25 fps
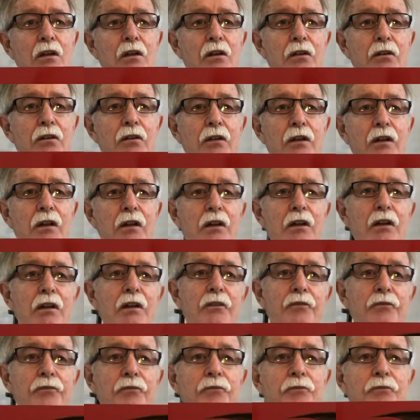Okay,
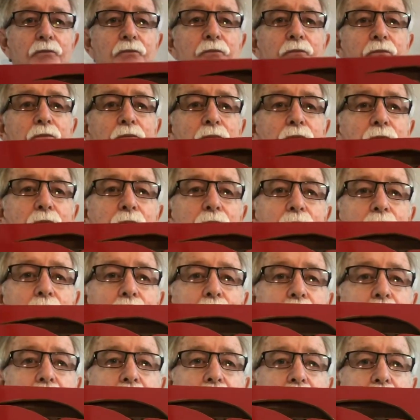
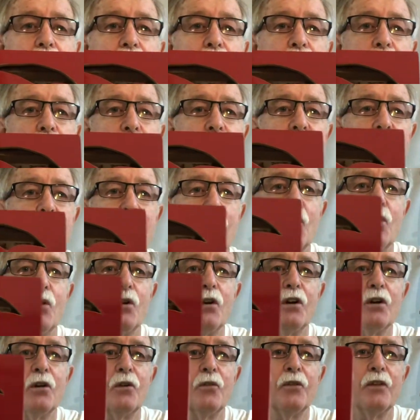
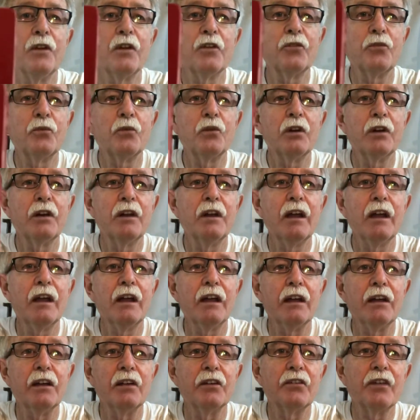fretboard on this one
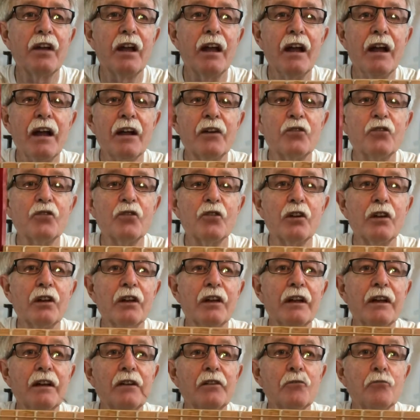is
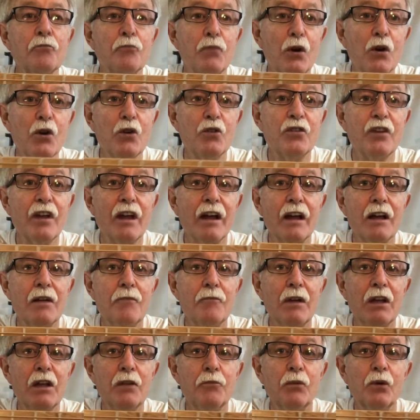actually bird's eye
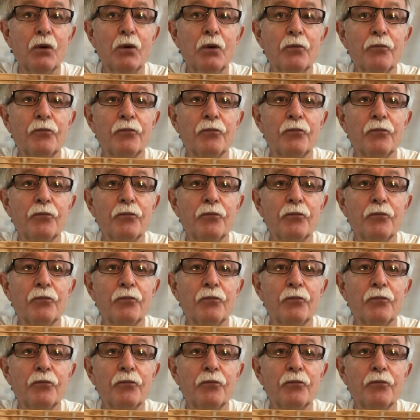maple,